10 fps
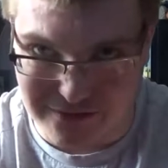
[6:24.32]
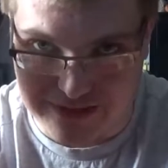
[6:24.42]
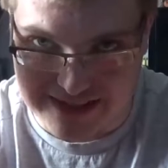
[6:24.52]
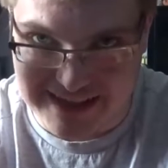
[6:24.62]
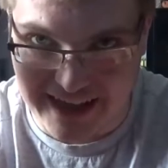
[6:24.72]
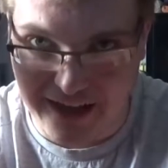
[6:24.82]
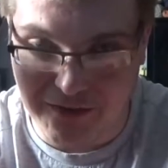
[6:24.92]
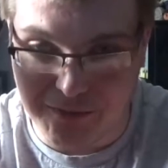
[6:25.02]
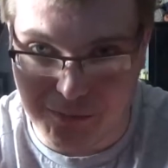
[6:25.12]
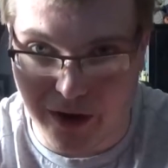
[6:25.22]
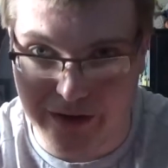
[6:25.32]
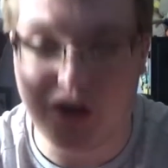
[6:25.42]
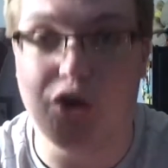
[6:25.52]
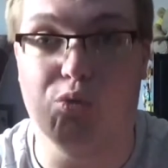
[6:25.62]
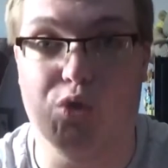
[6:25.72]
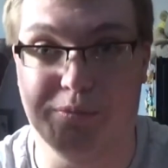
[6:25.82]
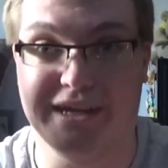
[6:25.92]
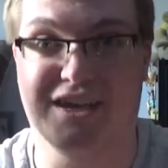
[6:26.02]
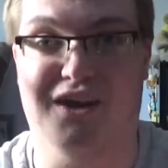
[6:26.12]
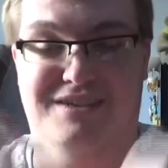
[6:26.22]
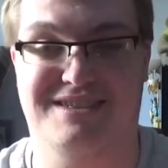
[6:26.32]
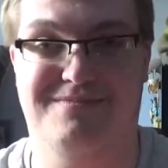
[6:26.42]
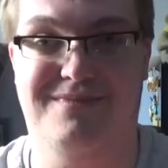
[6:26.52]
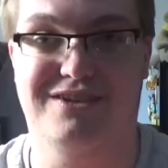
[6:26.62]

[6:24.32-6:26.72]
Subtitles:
this hair of mine will be cut.